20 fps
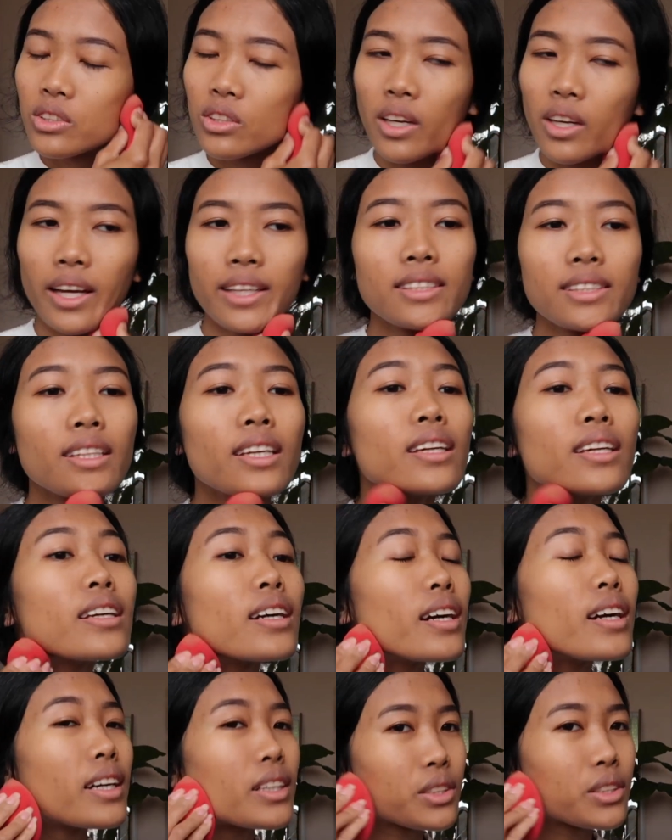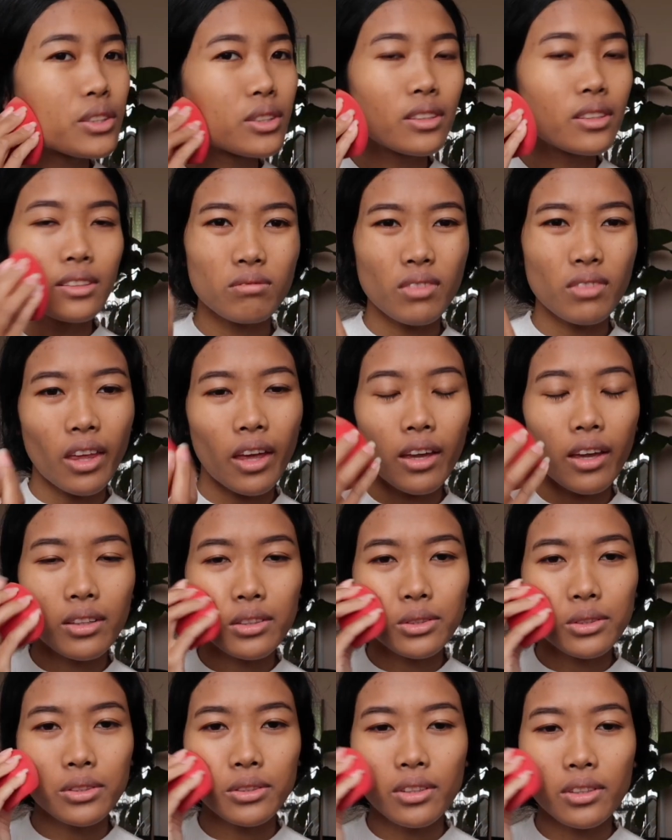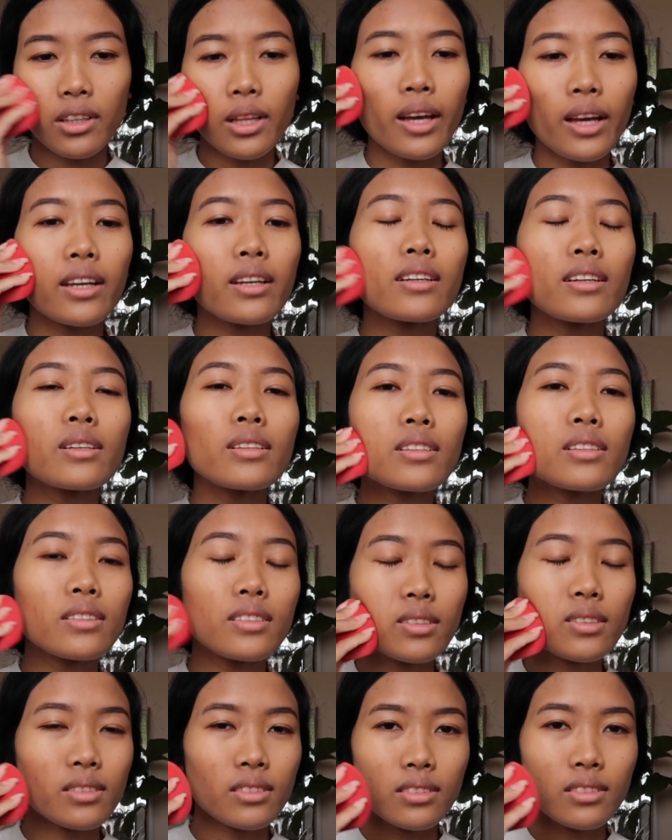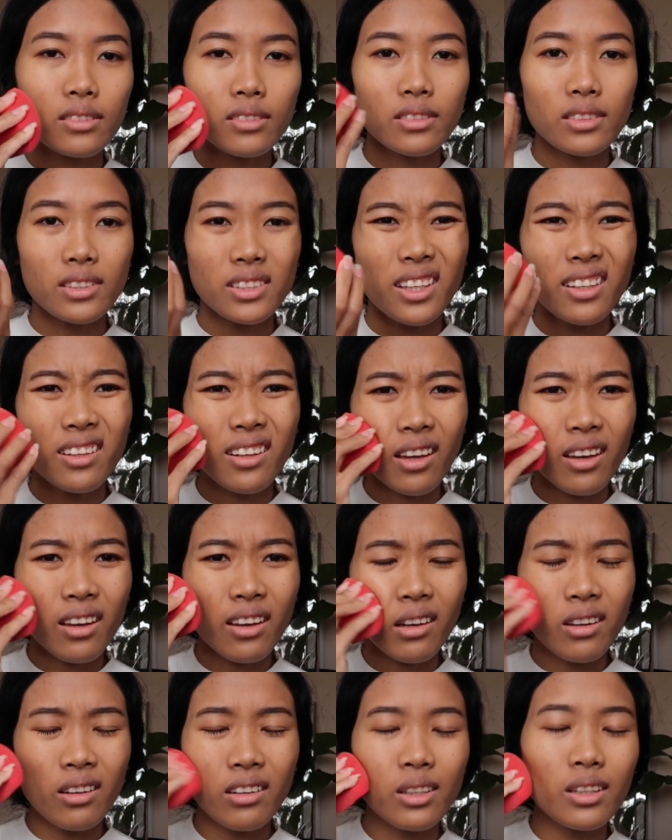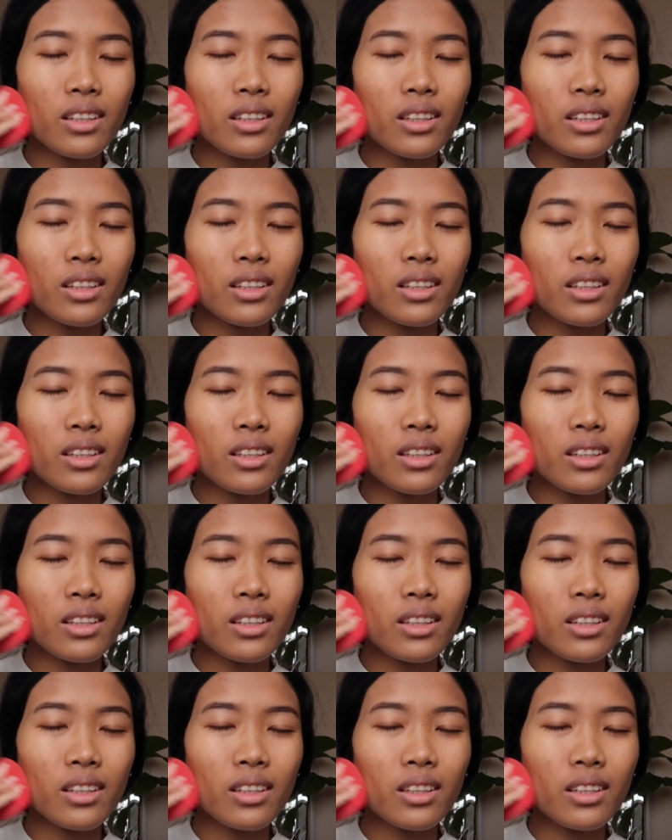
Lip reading: Do you guys think I should get into like skincare?